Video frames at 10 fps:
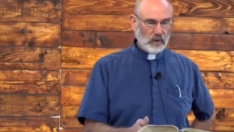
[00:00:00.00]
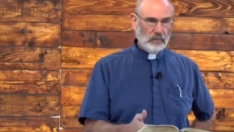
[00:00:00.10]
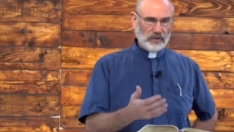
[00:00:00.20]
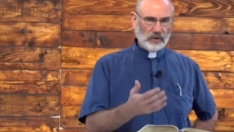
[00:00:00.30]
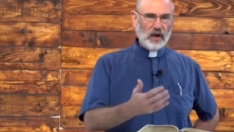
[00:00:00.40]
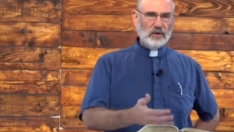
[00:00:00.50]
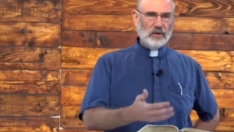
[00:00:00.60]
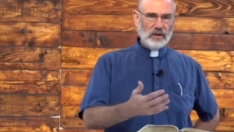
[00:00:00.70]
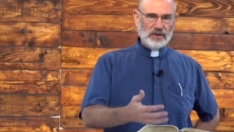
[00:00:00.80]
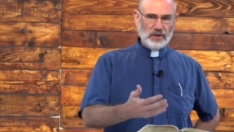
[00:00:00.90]
But they're under
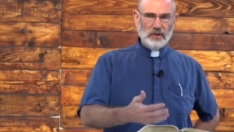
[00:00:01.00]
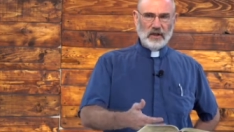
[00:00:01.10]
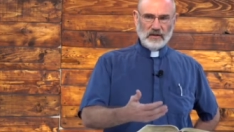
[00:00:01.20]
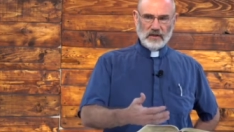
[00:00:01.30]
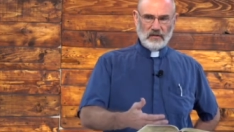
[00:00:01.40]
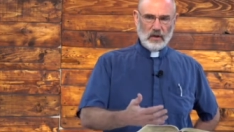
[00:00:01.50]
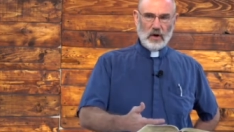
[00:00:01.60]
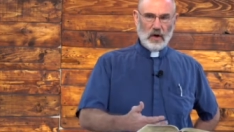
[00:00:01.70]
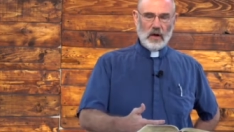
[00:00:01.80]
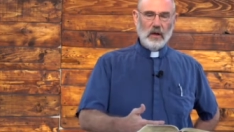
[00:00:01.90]
this tutelage of the
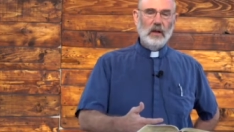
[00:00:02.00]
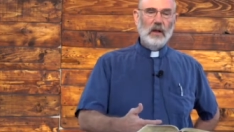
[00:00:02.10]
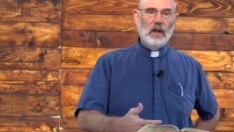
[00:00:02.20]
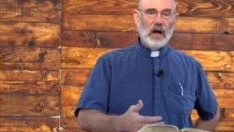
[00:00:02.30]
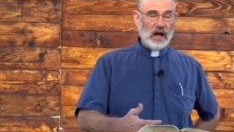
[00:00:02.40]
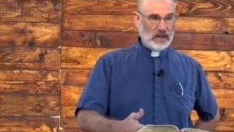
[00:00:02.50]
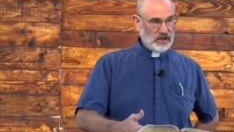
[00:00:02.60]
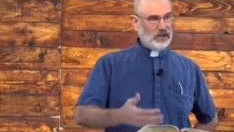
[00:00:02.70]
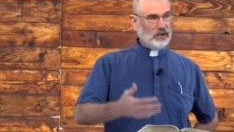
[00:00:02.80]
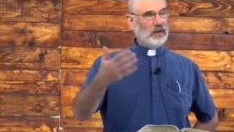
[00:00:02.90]
law
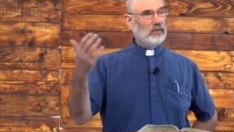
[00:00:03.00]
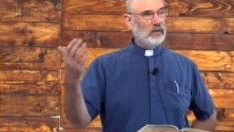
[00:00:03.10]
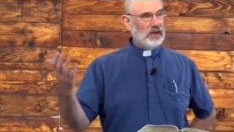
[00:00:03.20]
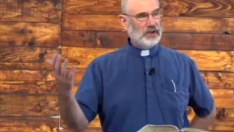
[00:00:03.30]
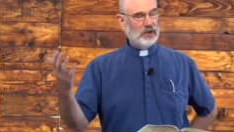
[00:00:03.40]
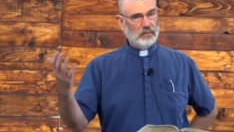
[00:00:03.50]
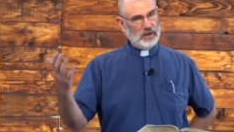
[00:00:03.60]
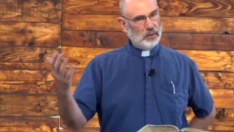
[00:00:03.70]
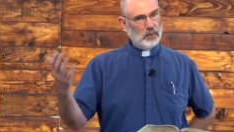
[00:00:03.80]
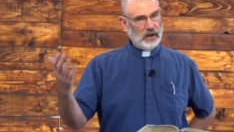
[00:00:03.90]
until they reach their
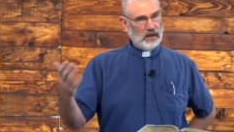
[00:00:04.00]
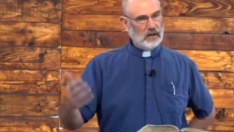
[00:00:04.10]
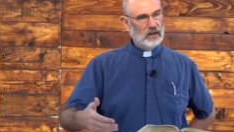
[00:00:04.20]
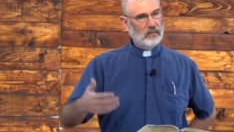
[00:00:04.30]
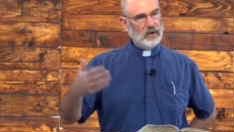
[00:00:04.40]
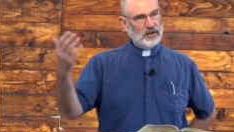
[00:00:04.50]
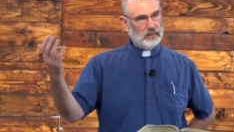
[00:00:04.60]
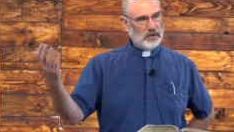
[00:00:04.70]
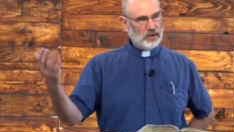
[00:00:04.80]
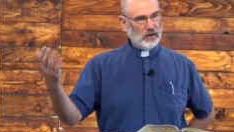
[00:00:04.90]
majority, until they reach the
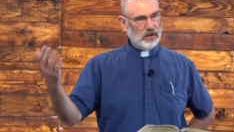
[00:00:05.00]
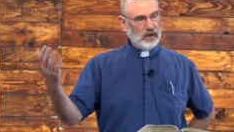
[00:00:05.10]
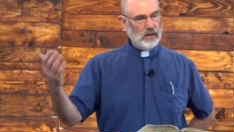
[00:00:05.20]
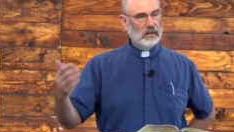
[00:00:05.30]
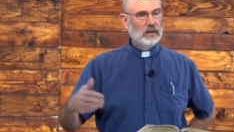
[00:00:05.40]
maturity.